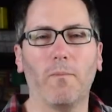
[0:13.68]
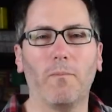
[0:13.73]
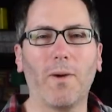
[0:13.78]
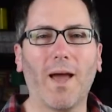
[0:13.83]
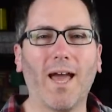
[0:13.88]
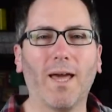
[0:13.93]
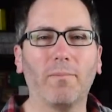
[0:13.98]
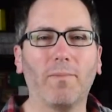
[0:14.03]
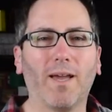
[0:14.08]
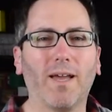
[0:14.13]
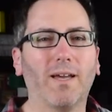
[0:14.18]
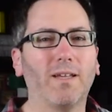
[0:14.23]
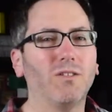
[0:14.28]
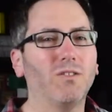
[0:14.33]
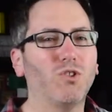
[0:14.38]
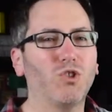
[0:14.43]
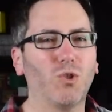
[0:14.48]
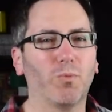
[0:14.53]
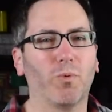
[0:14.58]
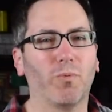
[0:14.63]
Batman,
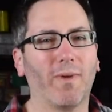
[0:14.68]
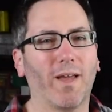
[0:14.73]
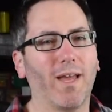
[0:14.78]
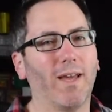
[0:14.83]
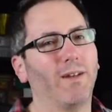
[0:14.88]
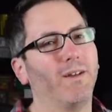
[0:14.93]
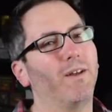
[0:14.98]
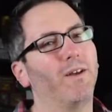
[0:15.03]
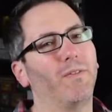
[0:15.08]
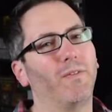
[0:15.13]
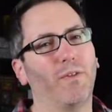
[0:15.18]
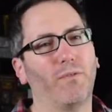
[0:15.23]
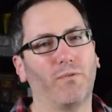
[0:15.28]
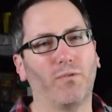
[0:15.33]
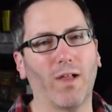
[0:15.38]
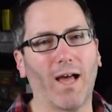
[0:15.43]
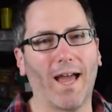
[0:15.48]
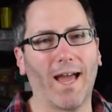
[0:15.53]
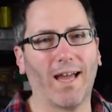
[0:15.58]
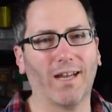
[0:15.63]
Superman, The
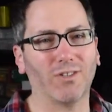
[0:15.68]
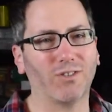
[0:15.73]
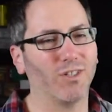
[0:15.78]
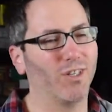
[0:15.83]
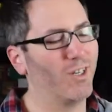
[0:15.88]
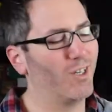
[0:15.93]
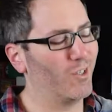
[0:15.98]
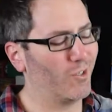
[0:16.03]
Flash,